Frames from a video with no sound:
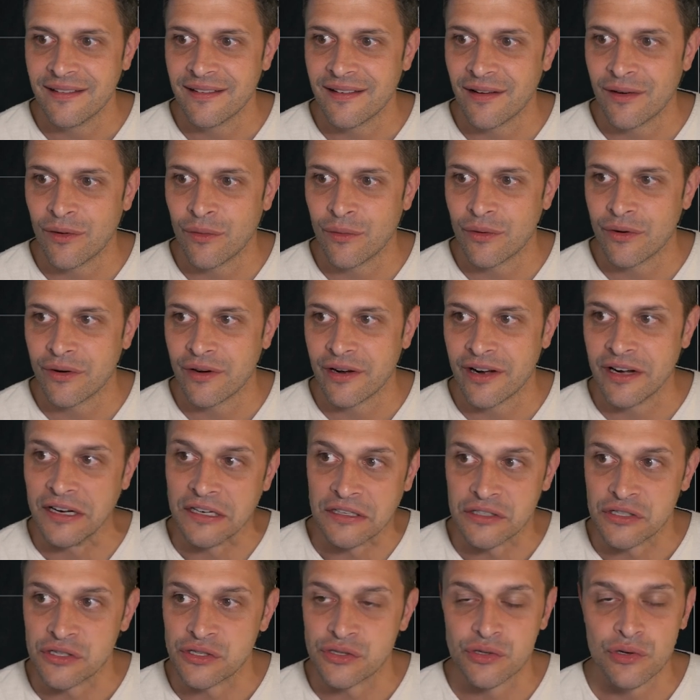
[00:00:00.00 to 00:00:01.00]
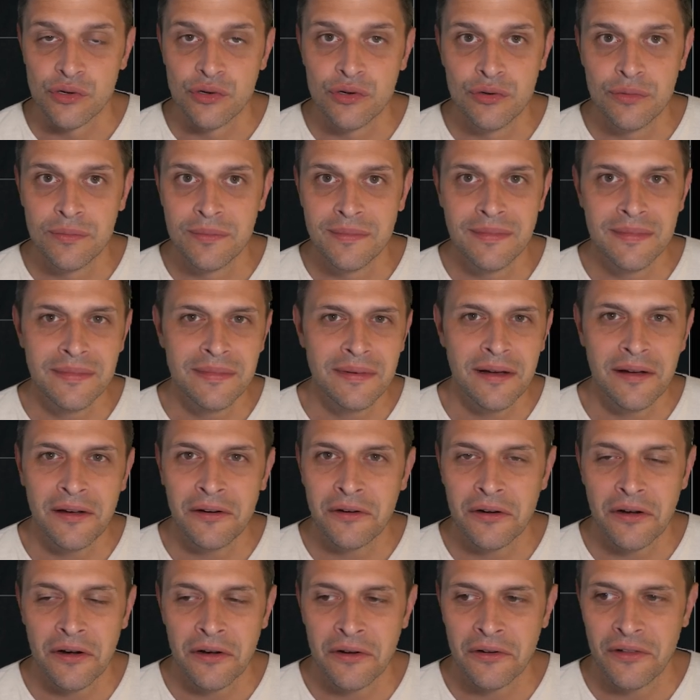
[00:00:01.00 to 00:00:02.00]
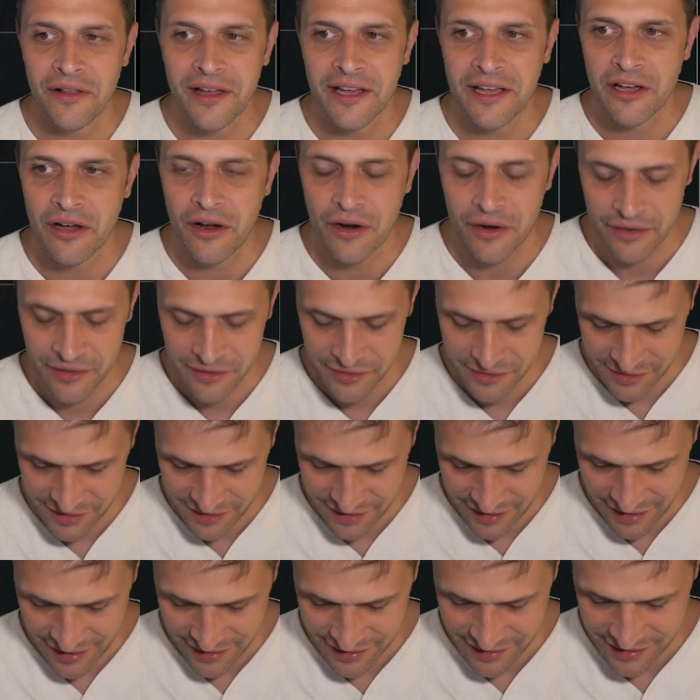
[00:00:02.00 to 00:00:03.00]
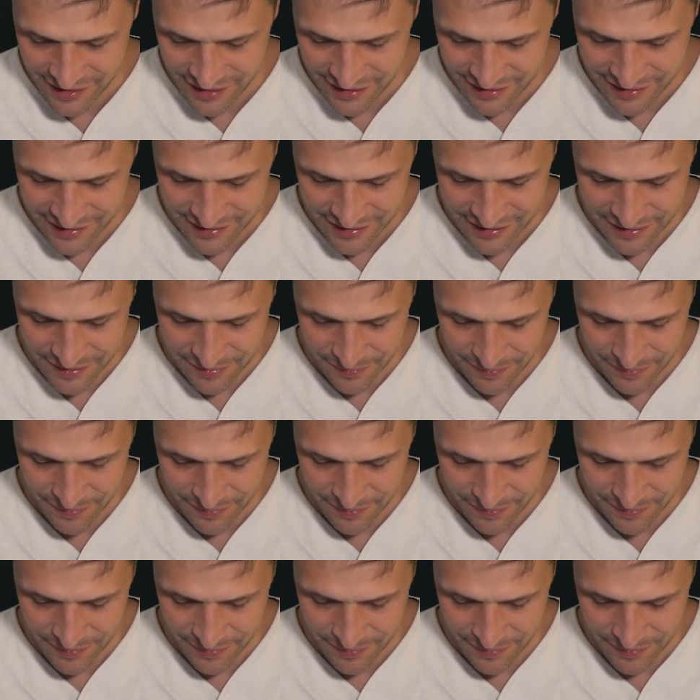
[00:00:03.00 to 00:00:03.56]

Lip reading: or Exhume or like cards that exist,